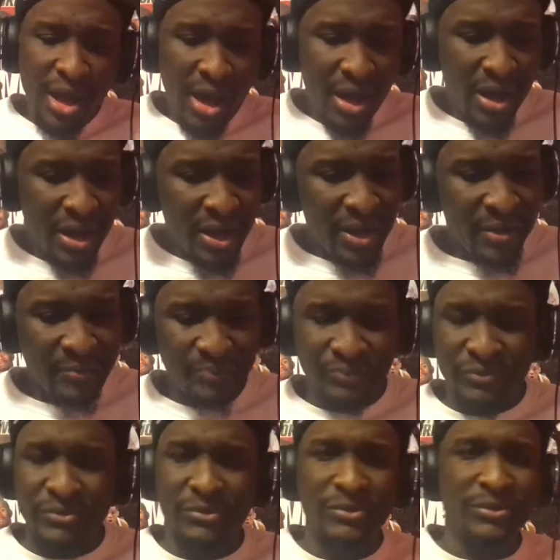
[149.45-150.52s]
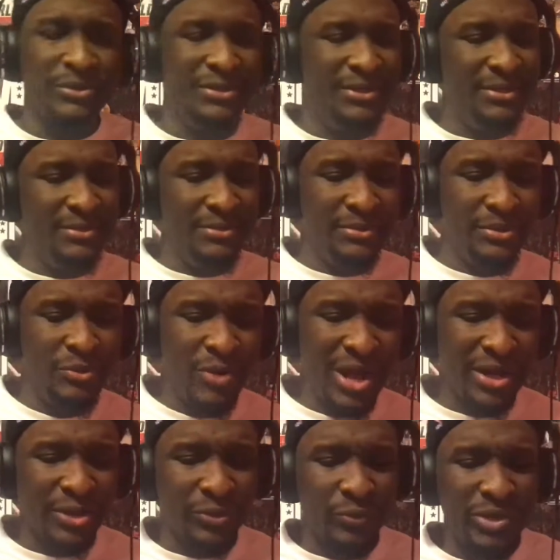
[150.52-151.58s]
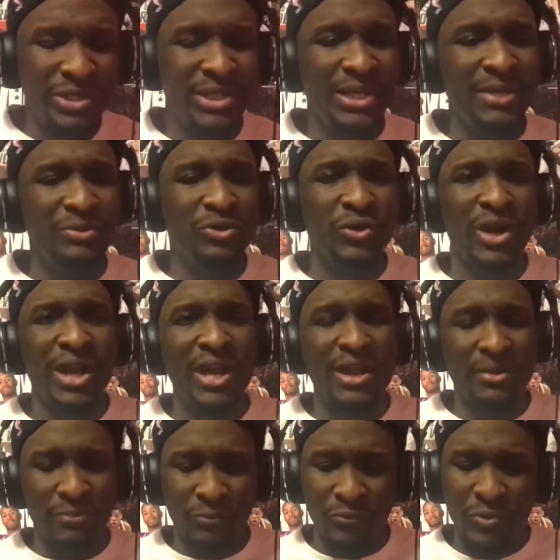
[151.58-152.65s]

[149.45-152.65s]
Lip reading: You had a 3-team trade